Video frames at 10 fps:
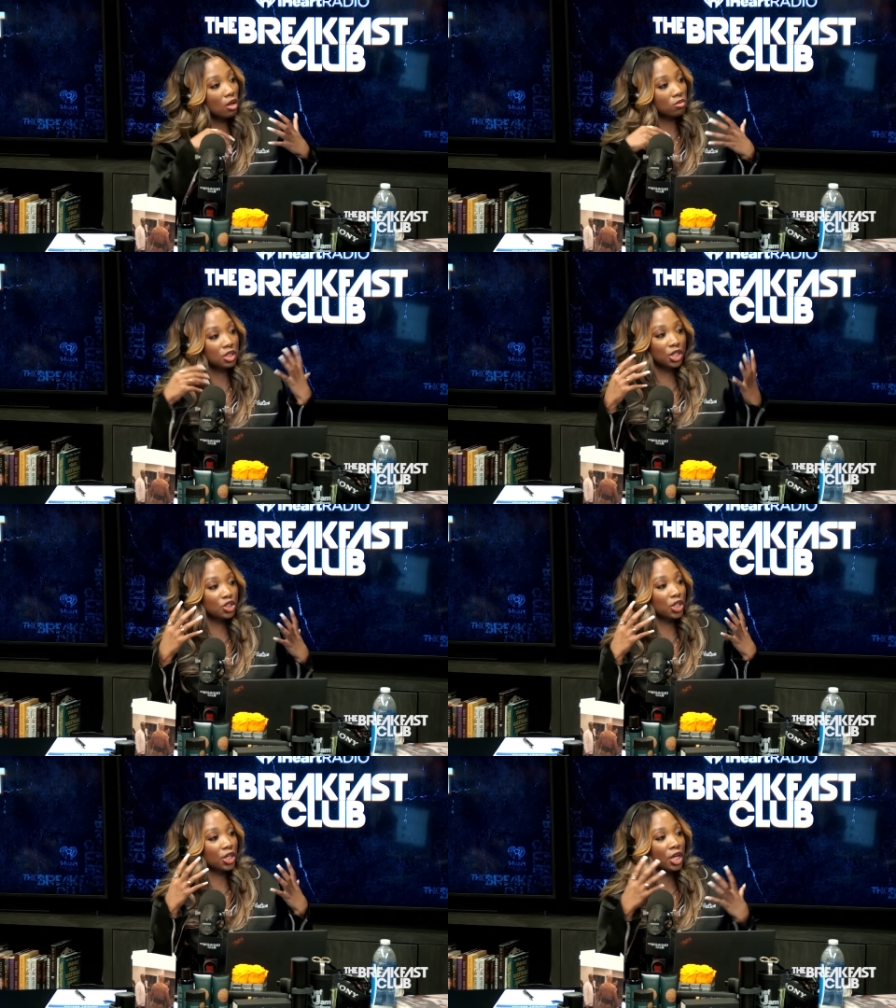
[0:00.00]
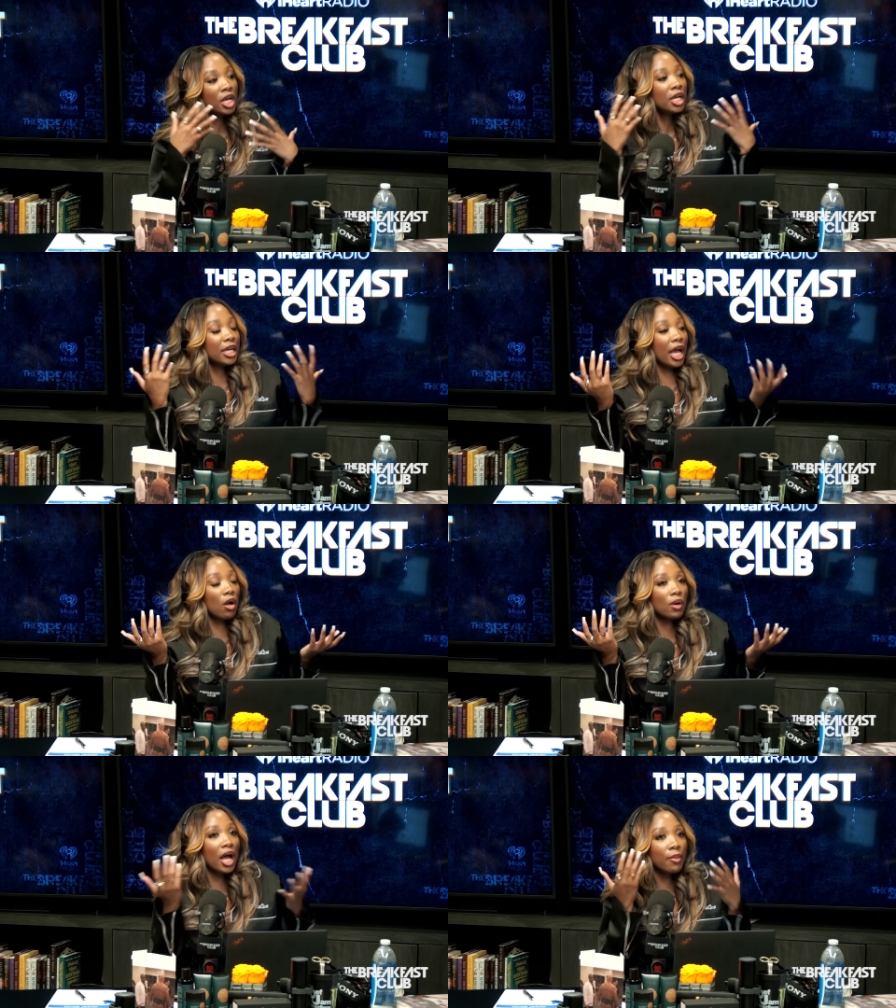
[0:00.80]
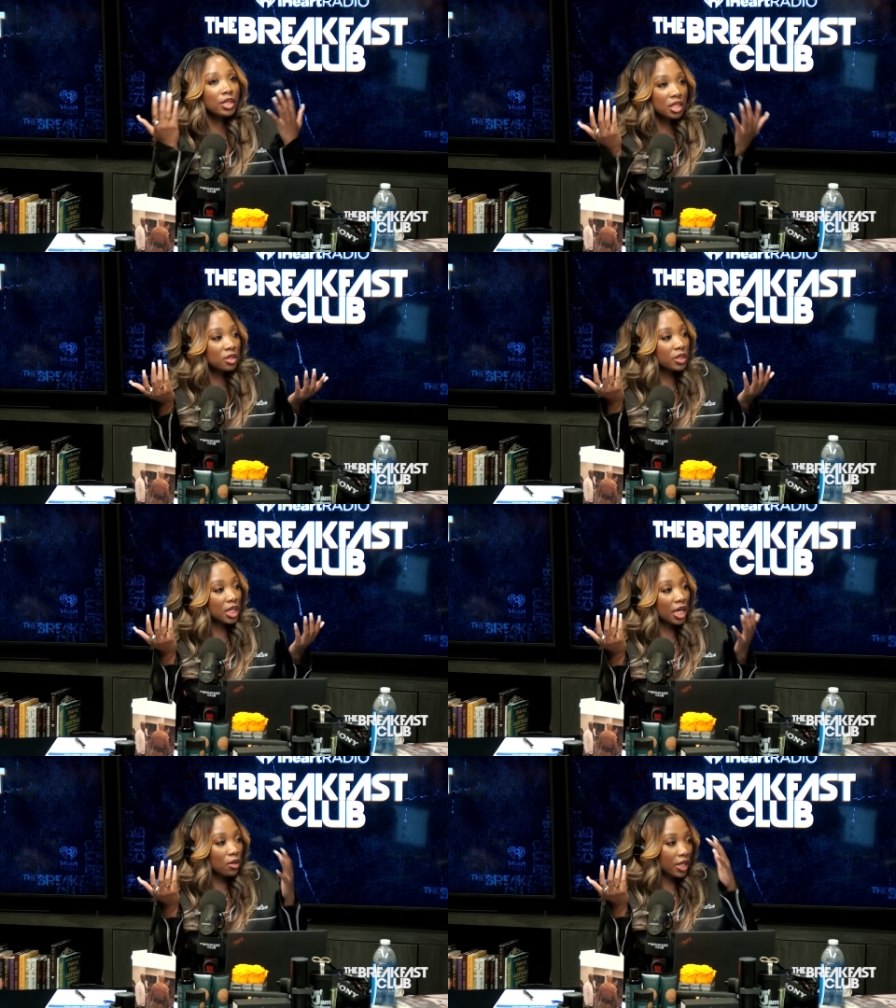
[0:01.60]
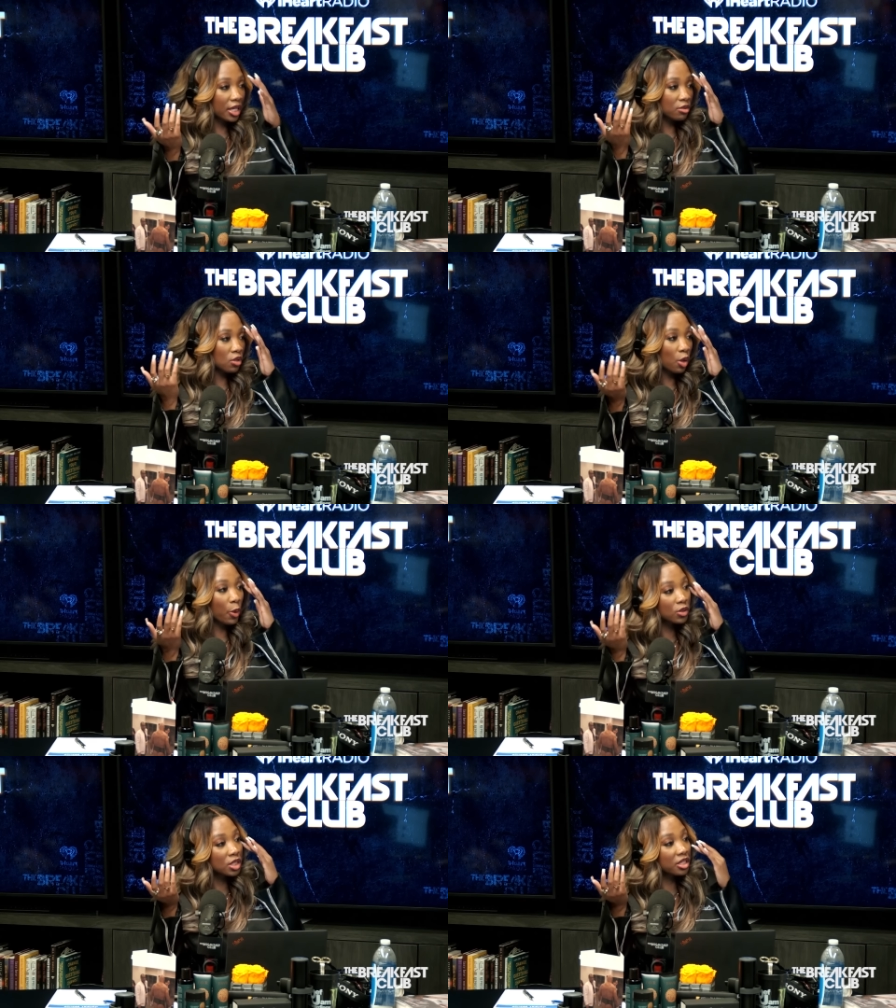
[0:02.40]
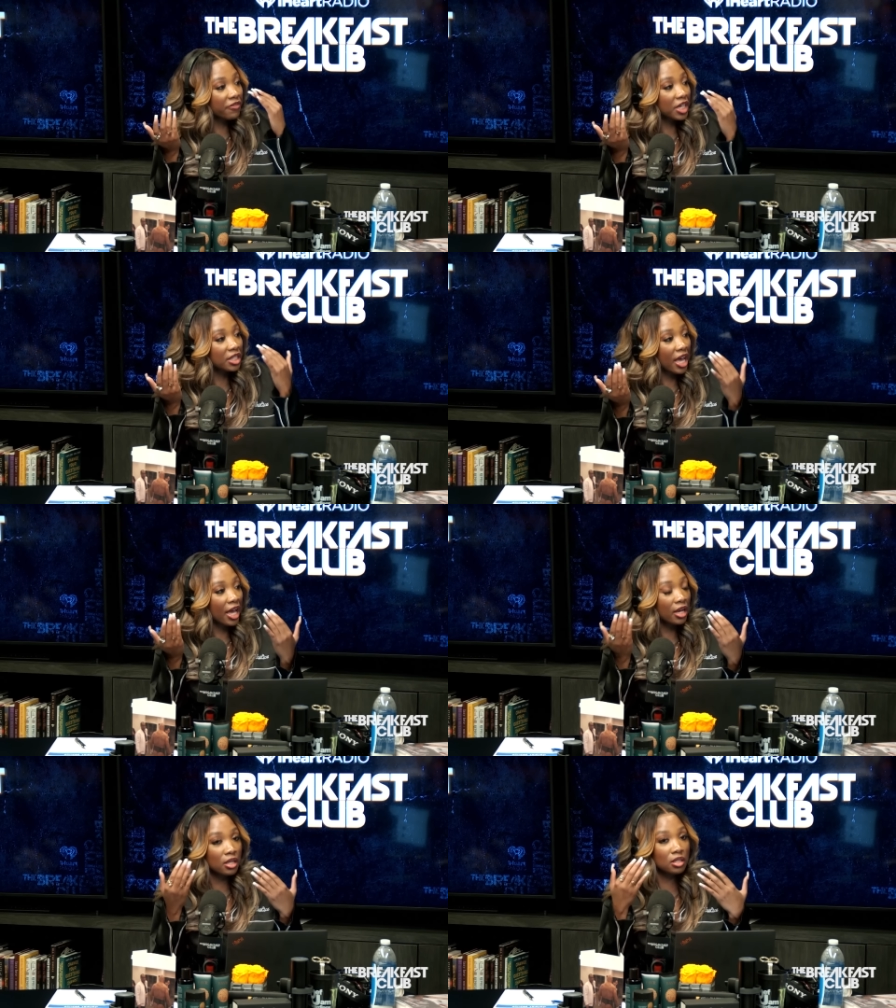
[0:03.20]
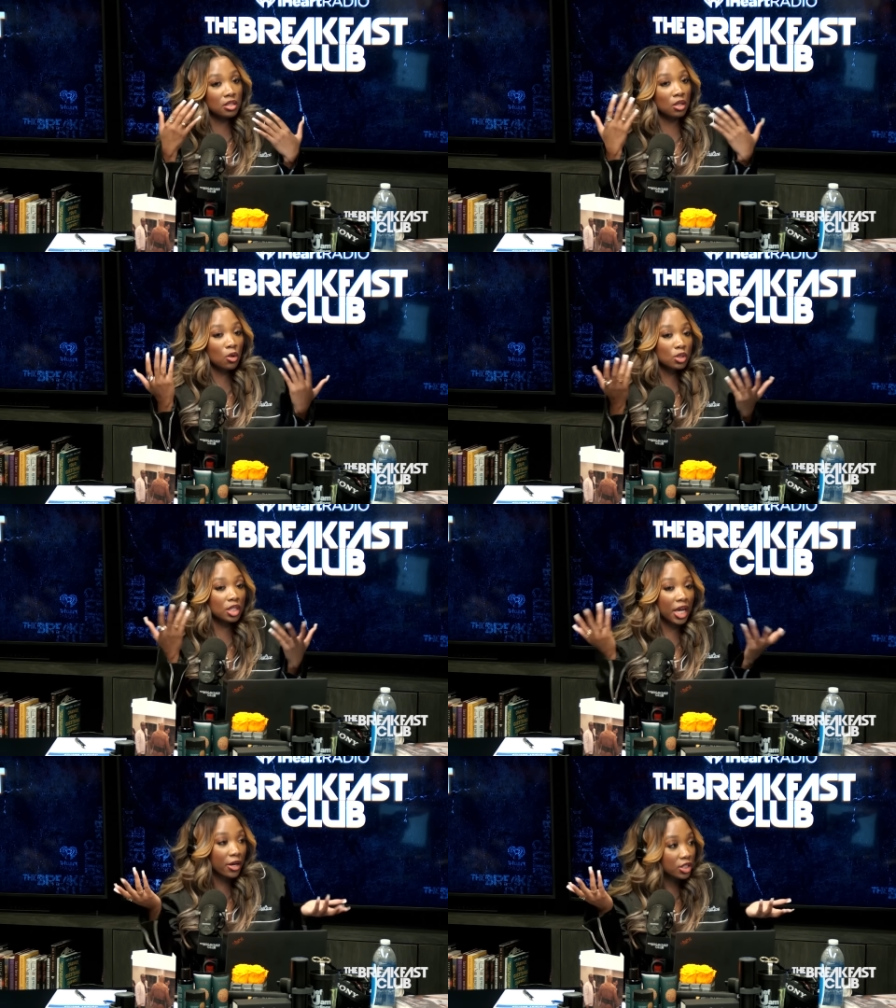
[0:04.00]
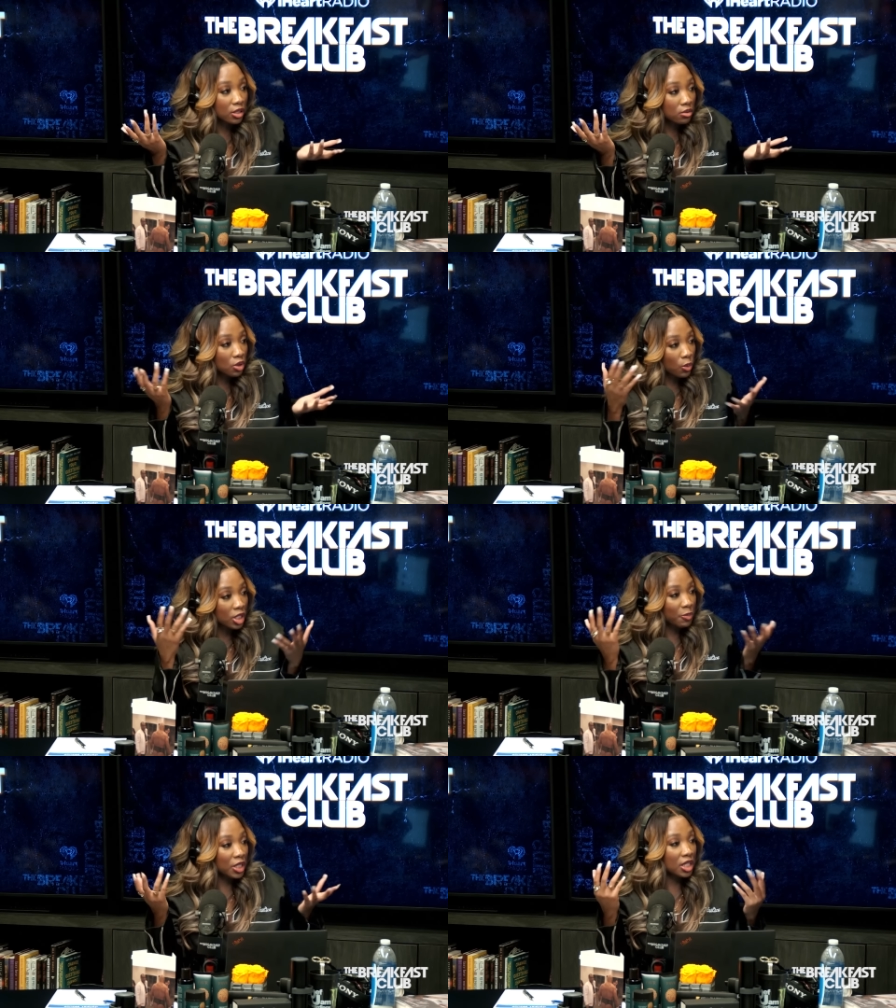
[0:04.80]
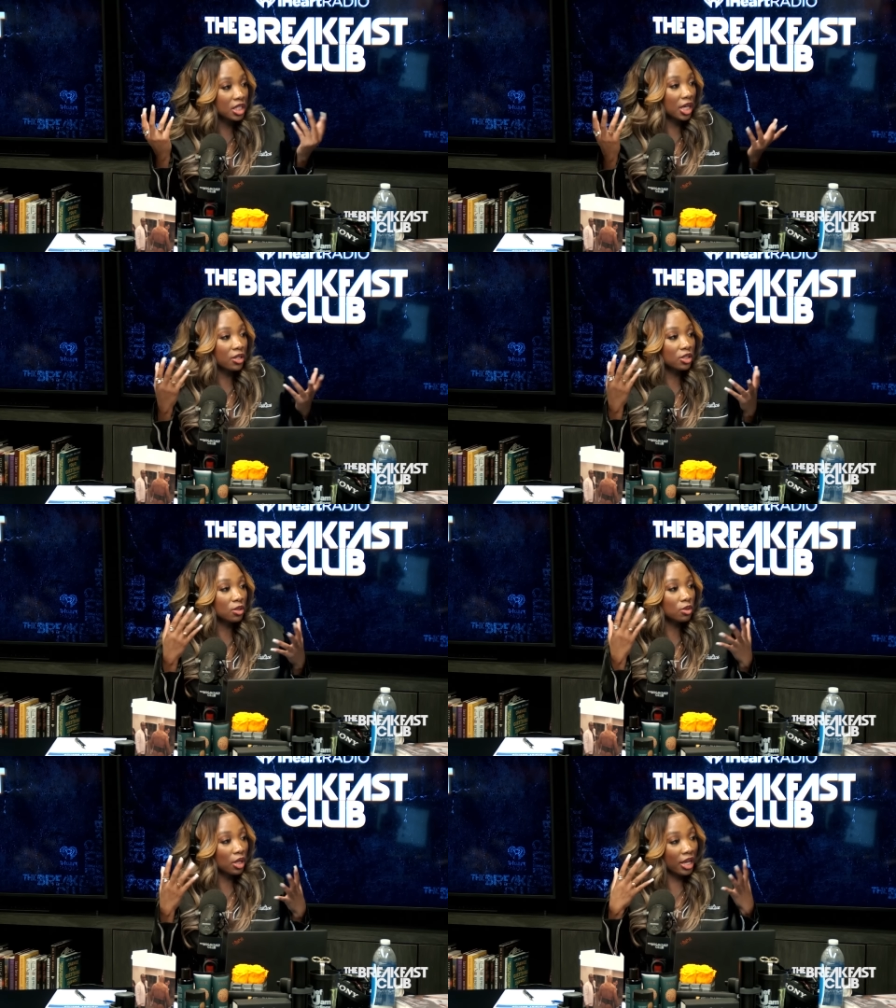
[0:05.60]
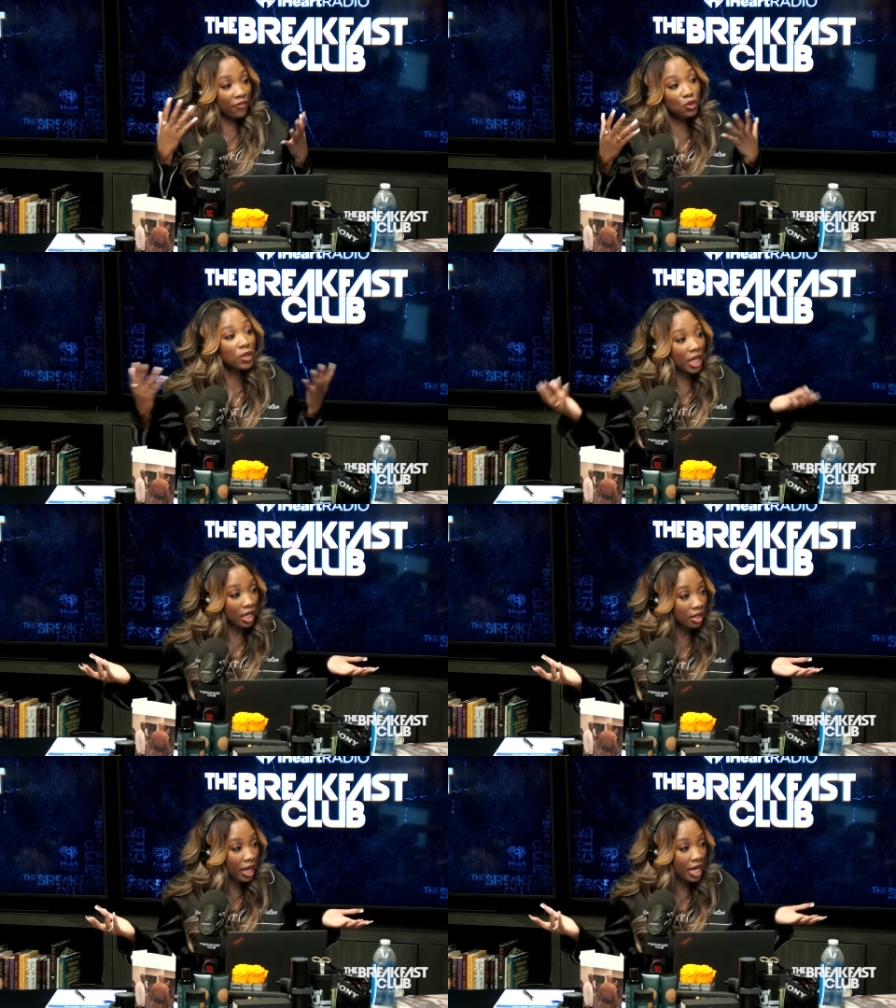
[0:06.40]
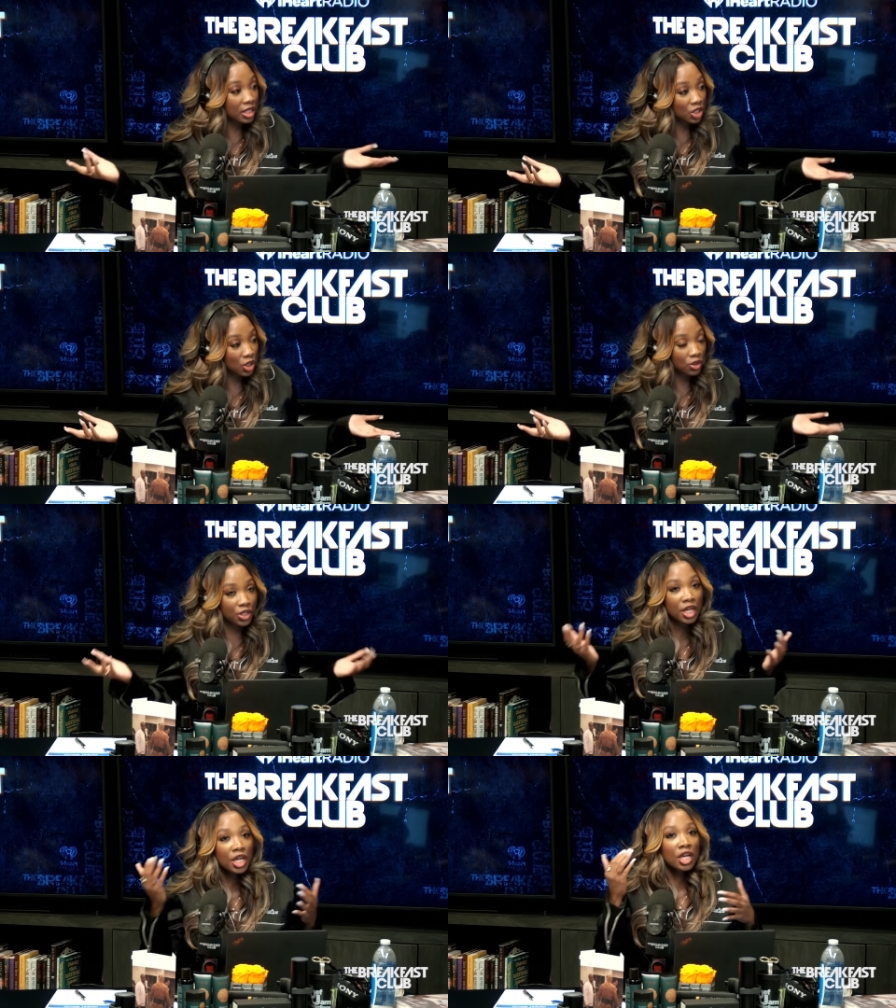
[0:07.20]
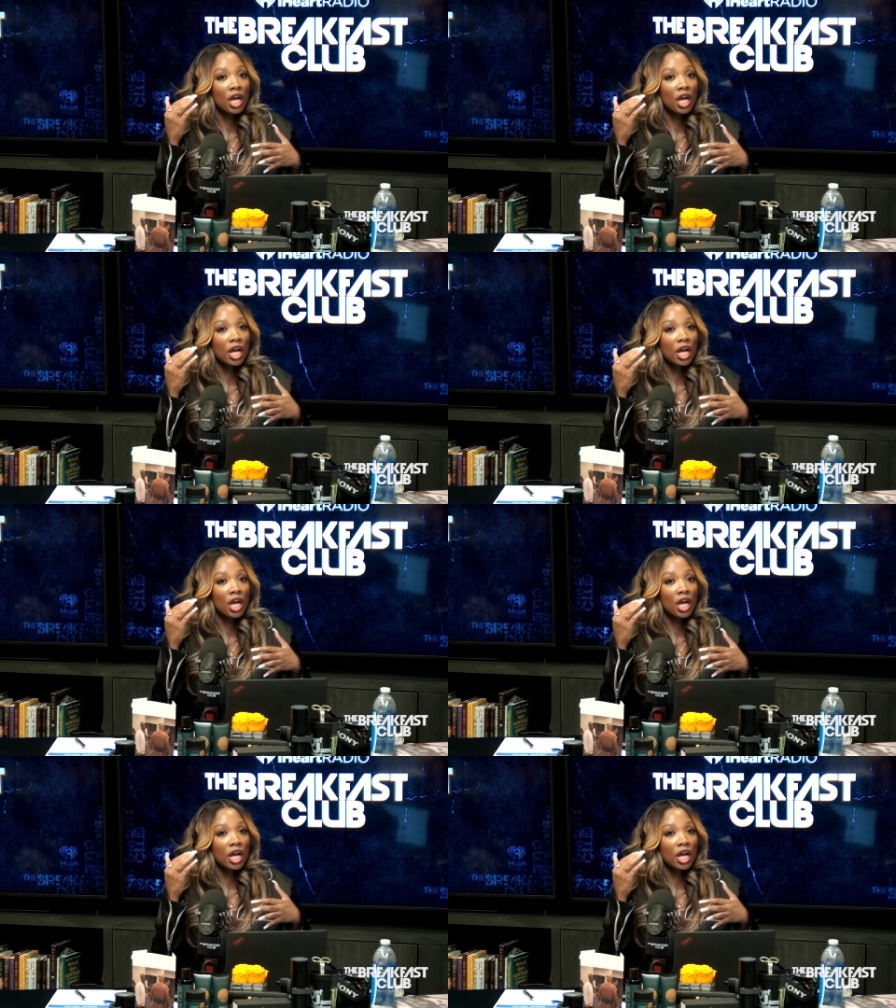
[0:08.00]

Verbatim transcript: you know tearjerker. Now common sense would tell you that you know posting stuff like that is it goes to character. You want to speak to his character if you can as his children,